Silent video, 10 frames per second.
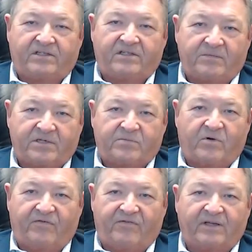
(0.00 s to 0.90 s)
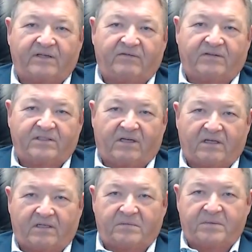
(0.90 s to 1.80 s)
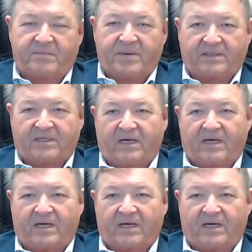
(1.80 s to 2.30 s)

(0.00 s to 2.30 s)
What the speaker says: so much more effective. Let's talk a little bit about that.